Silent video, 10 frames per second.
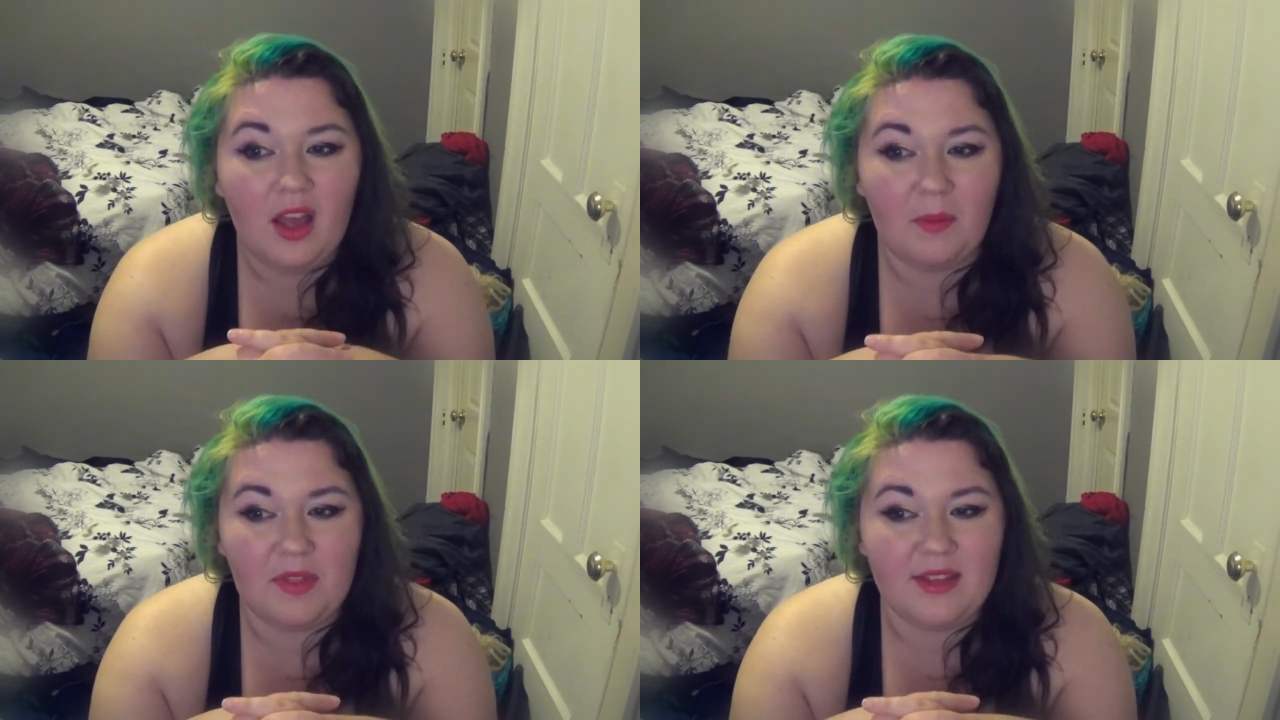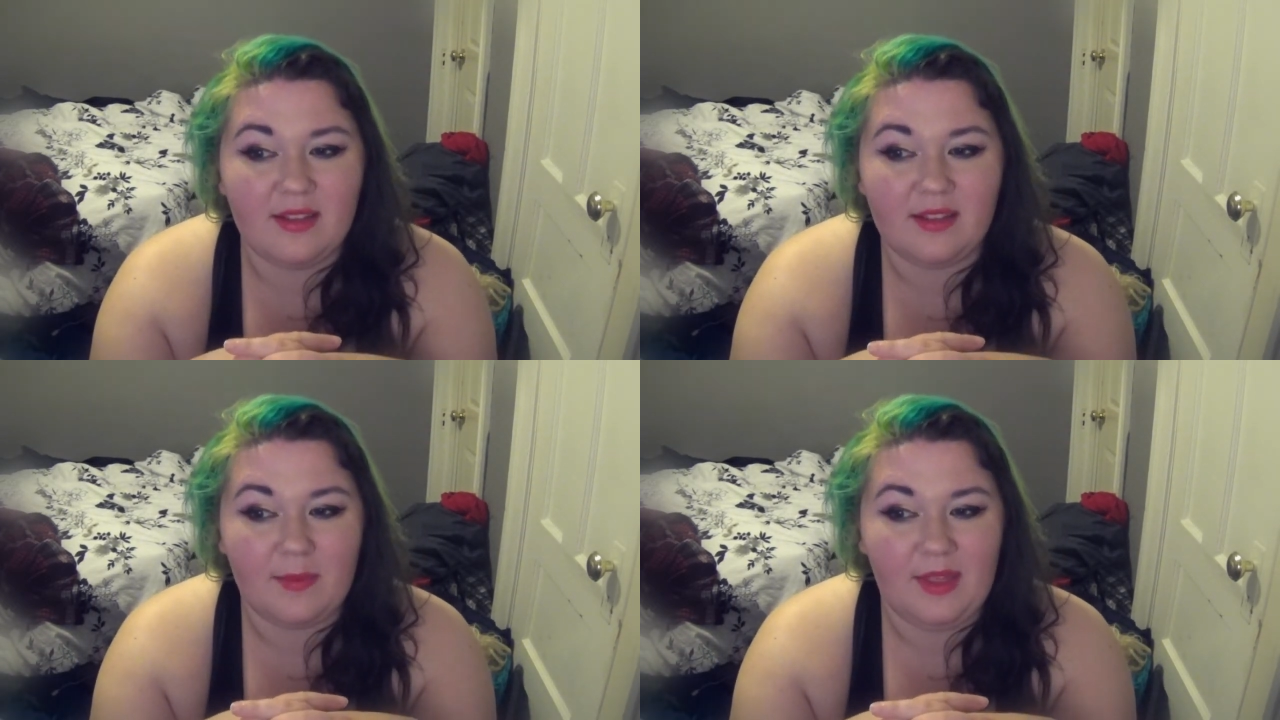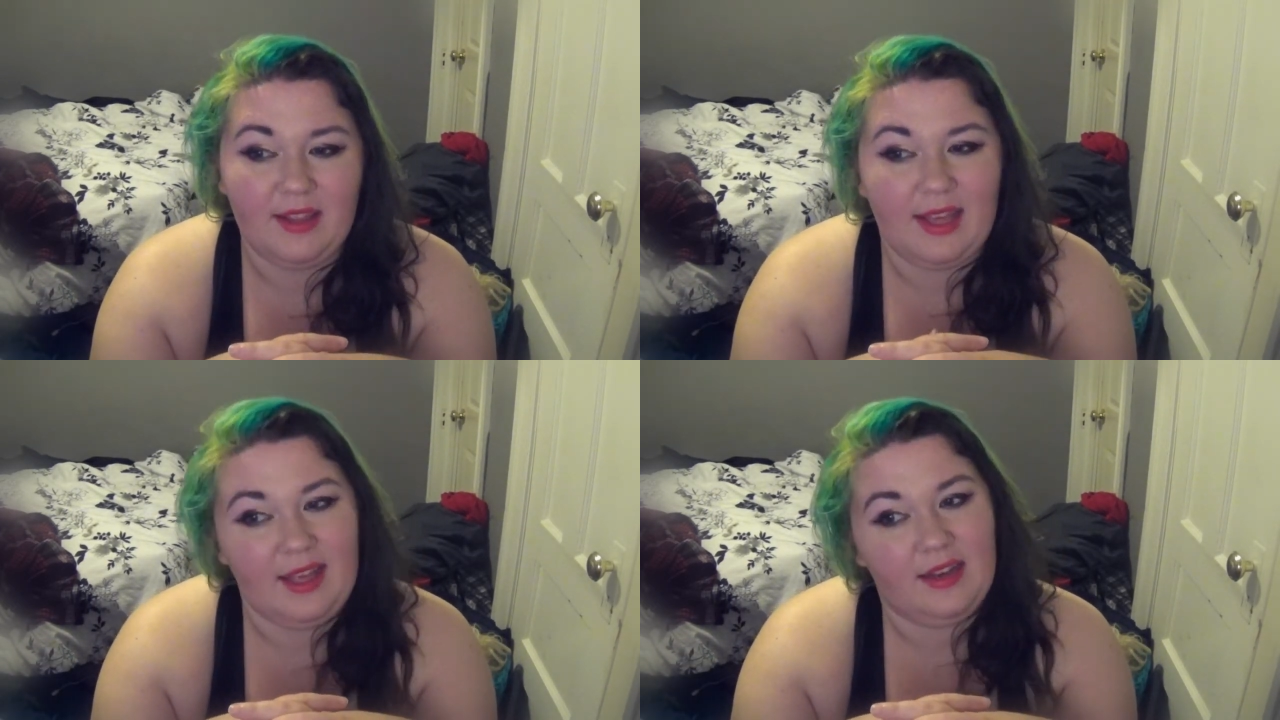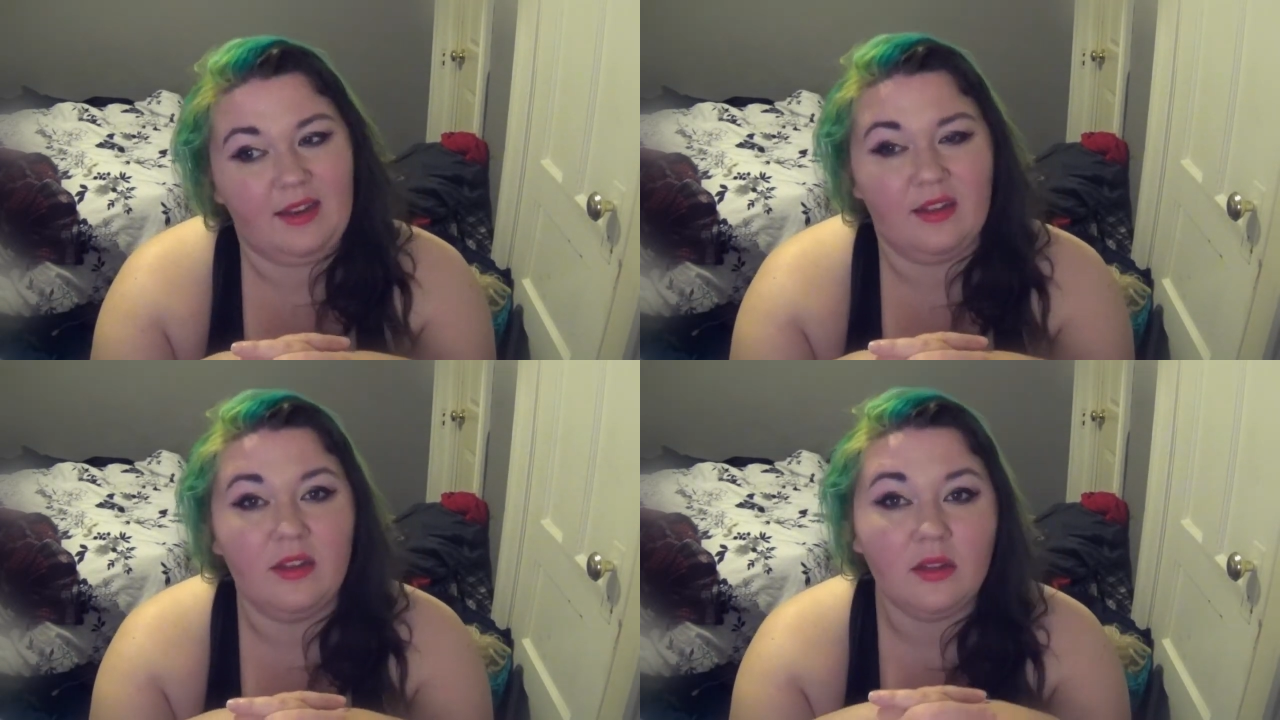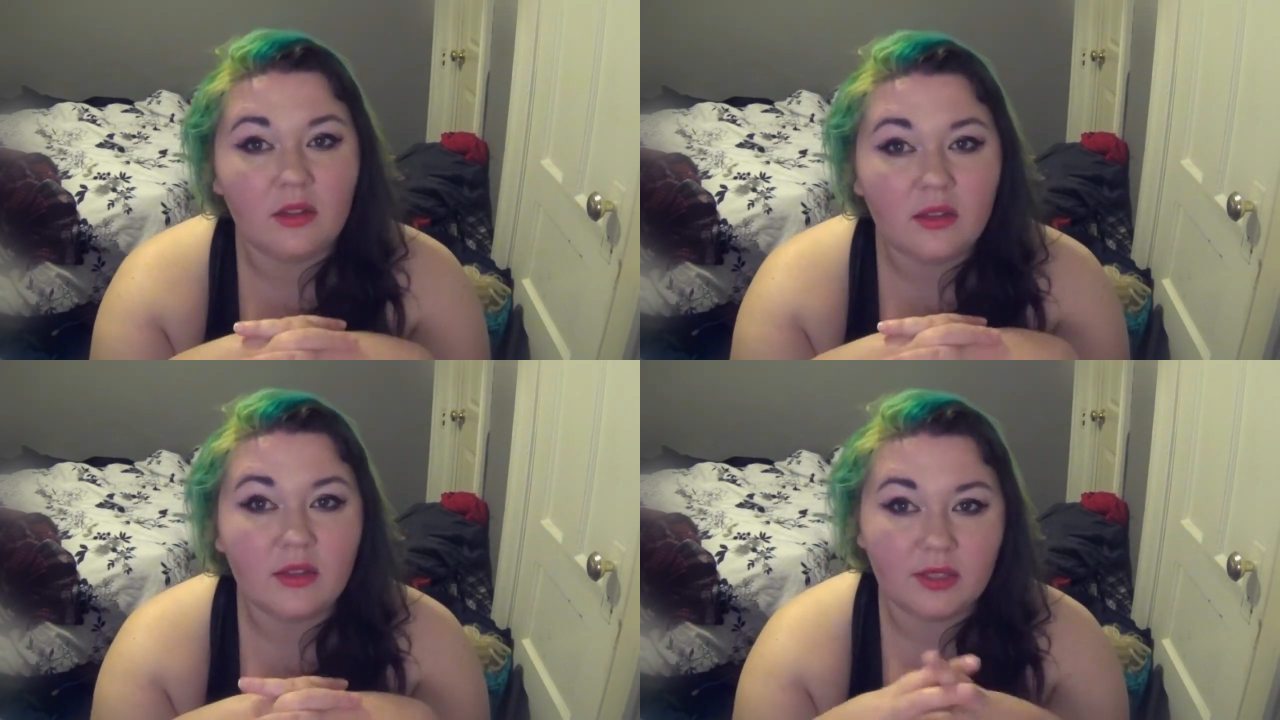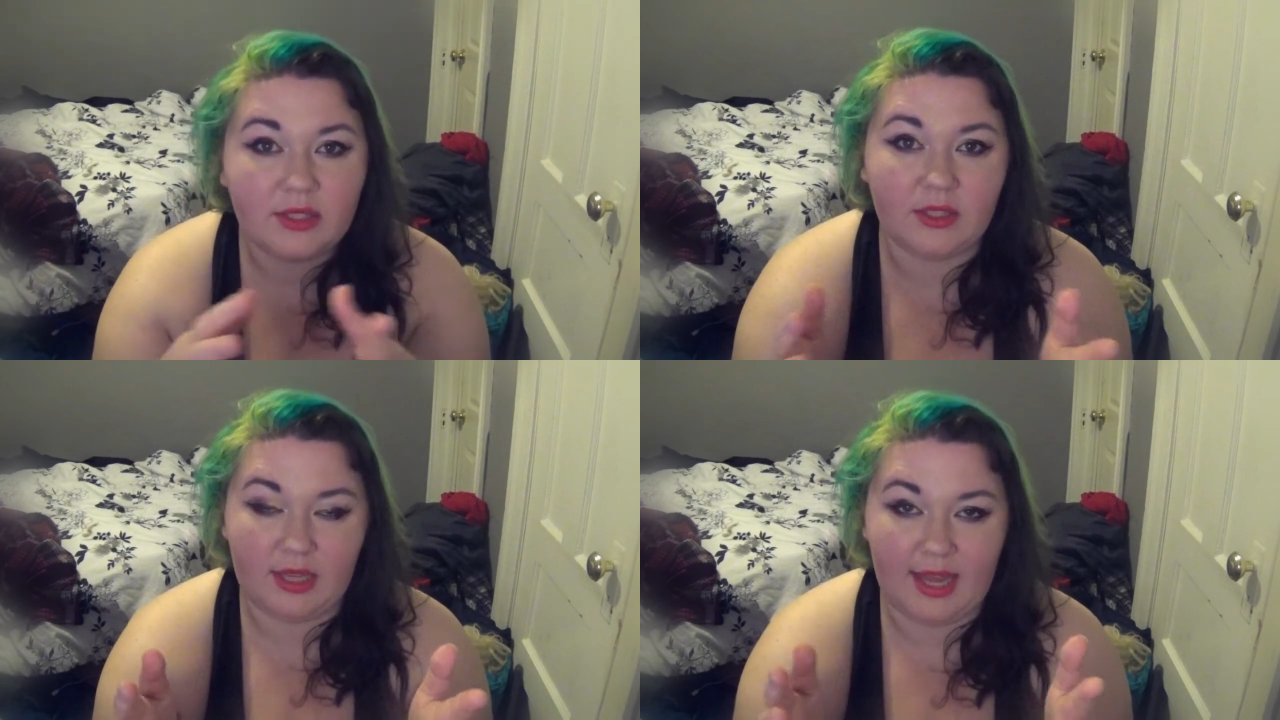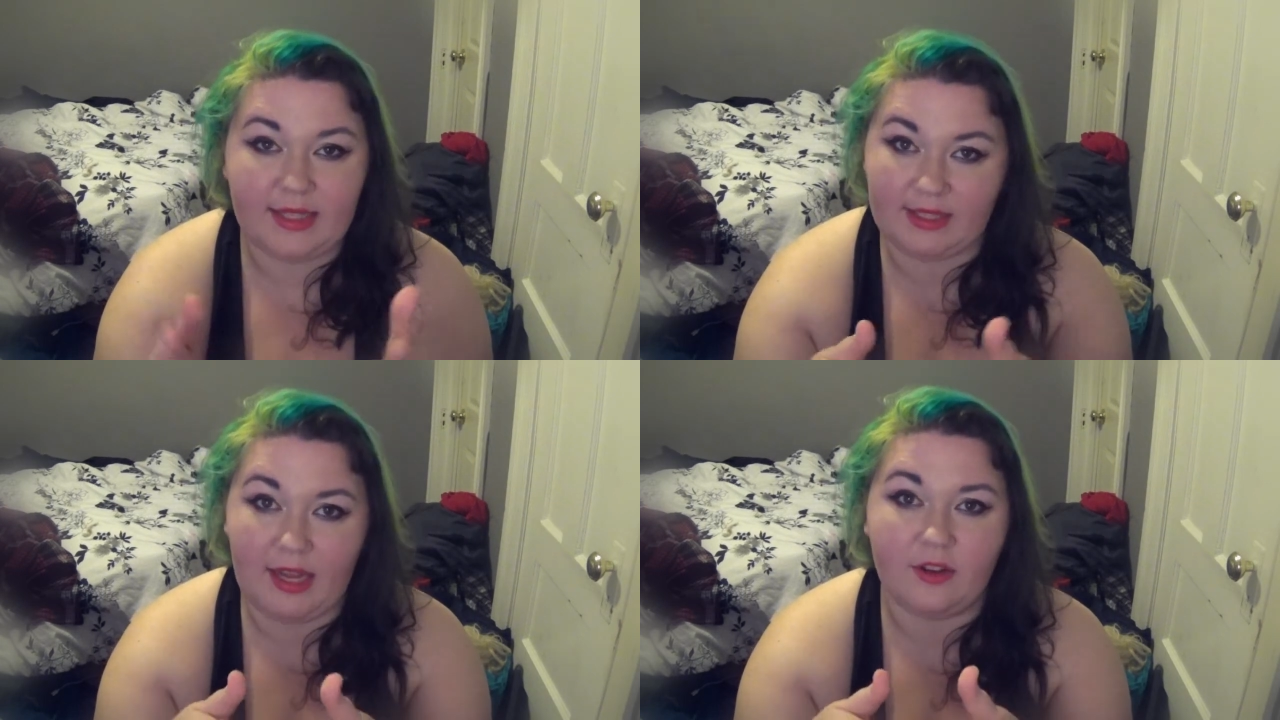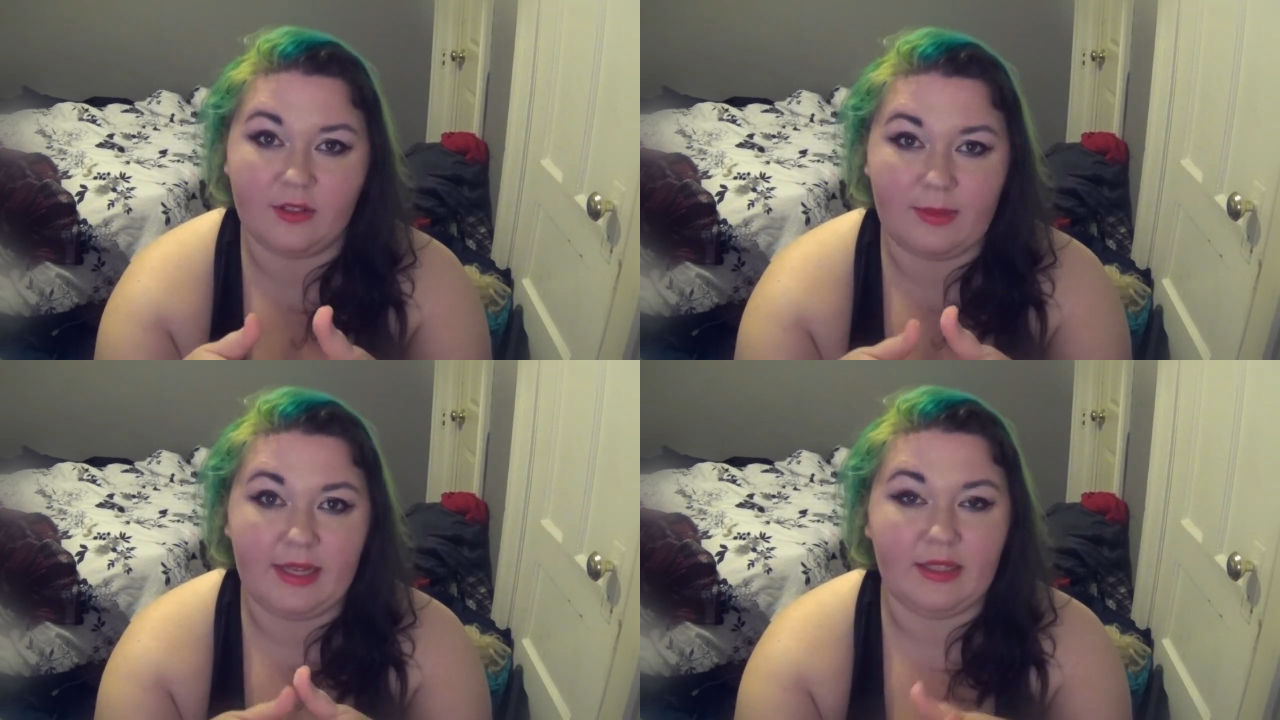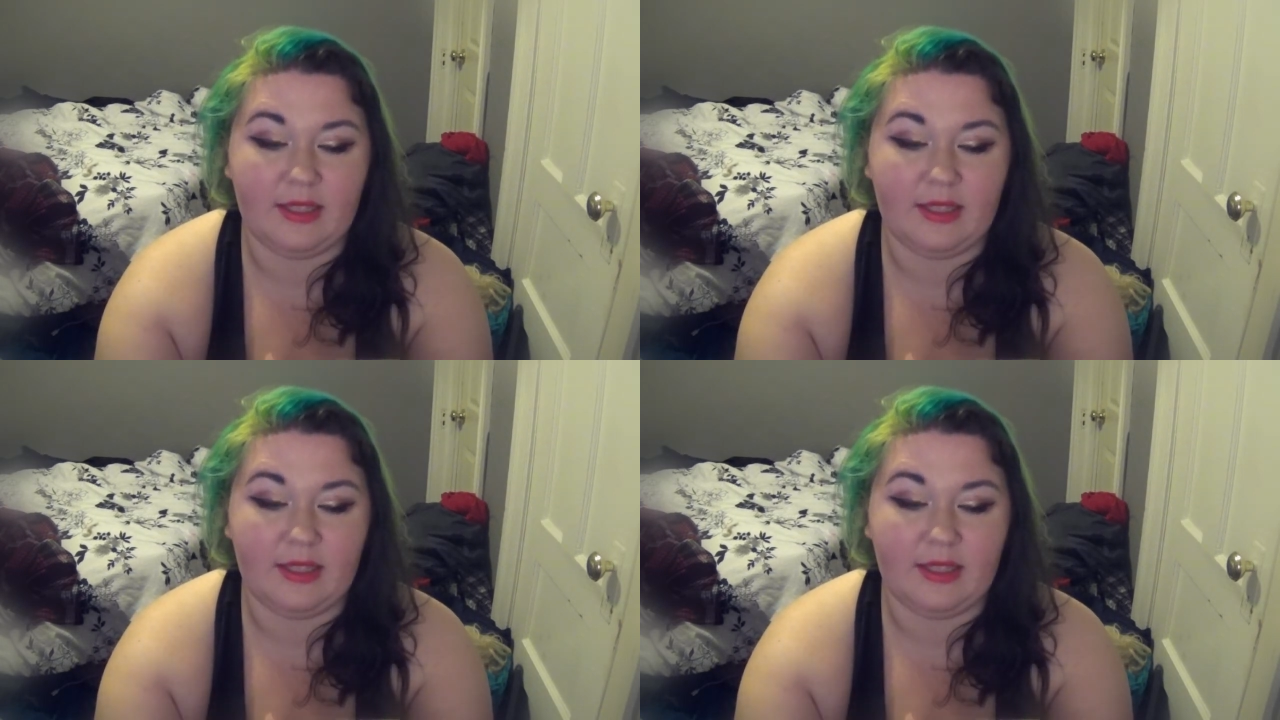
But this is something that still kind of scares me